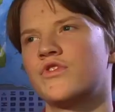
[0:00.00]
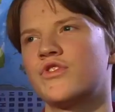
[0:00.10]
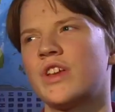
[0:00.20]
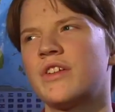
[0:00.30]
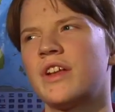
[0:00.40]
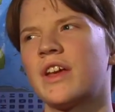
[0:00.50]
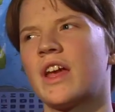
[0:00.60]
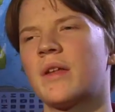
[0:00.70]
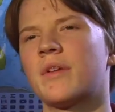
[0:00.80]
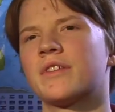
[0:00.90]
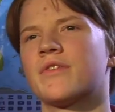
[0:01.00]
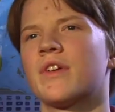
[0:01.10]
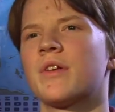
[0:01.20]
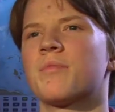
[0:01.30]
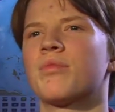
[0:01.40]
Saturday Academy has a
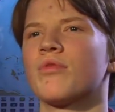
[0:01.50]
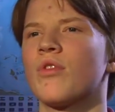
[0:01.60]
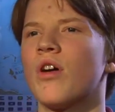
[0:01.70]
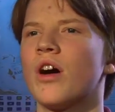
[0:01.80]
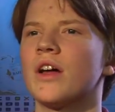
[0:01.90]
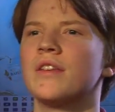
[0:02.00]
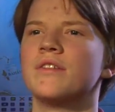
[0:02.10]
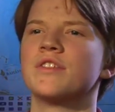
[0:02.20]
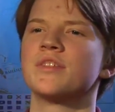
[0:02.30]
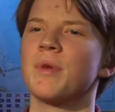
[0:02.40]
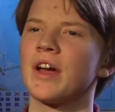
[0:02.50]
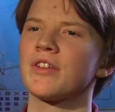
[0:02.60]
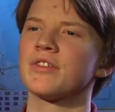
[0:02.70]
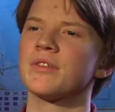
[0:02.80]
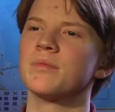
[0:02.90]
very broad
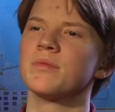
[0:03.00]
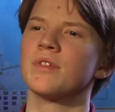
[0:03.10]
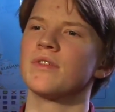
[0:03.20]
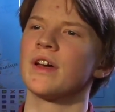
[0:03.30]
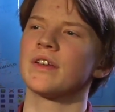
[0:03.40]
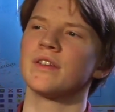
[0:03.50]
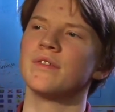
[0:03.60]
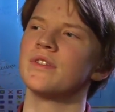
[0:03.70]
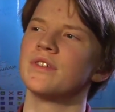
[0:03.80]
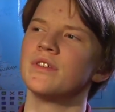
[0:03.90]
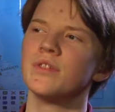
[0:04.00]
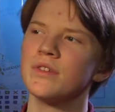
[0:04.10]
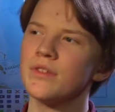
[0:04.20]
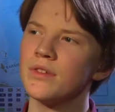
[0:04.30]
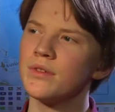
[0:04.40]
spectrum of activities that you
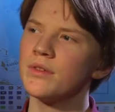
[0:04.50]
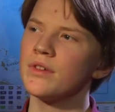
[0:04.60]
can do.